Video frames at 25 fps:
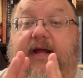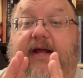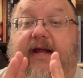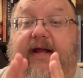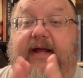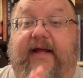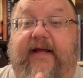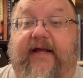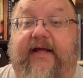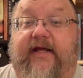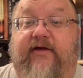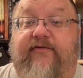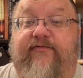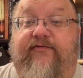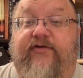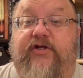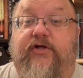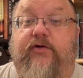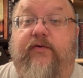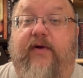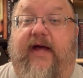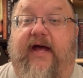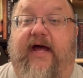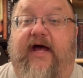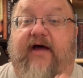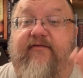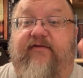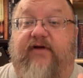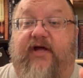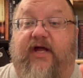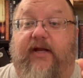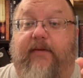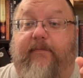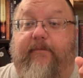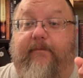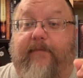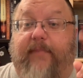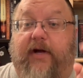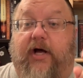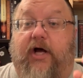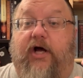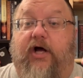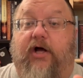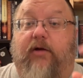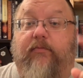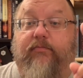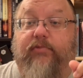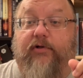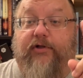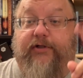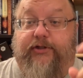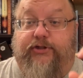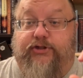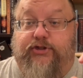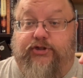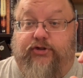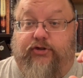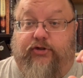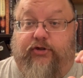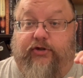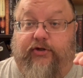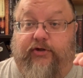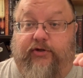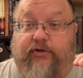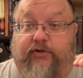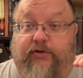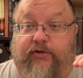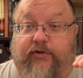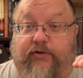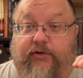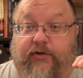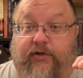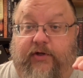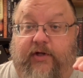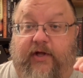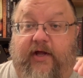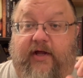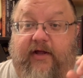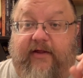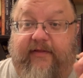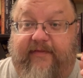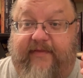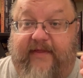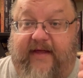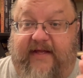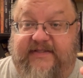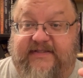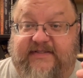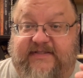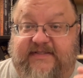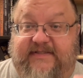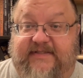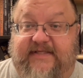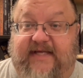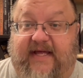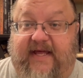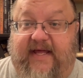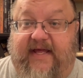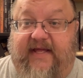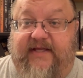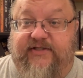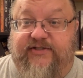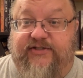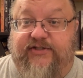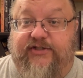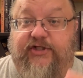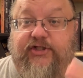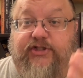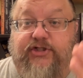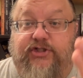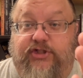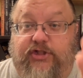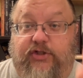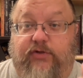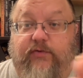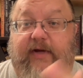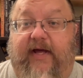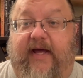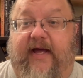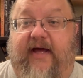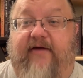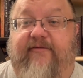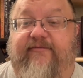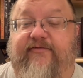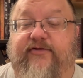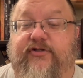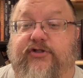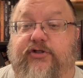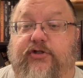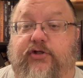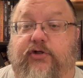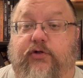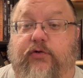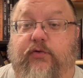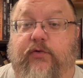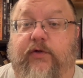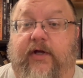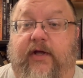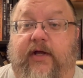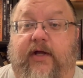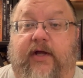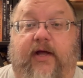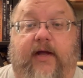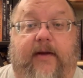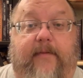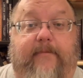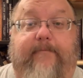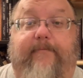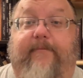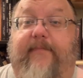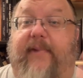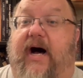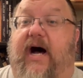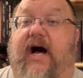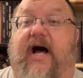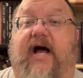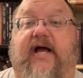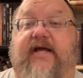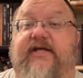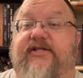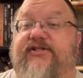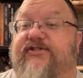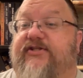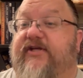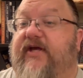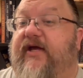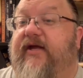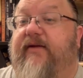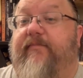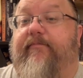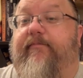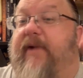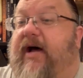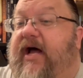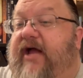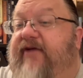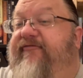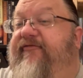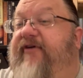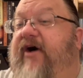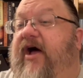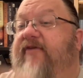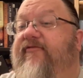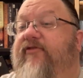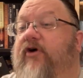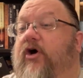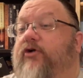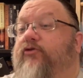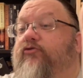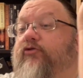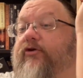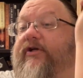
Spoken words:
If you have a publisher that says that you have to buy 500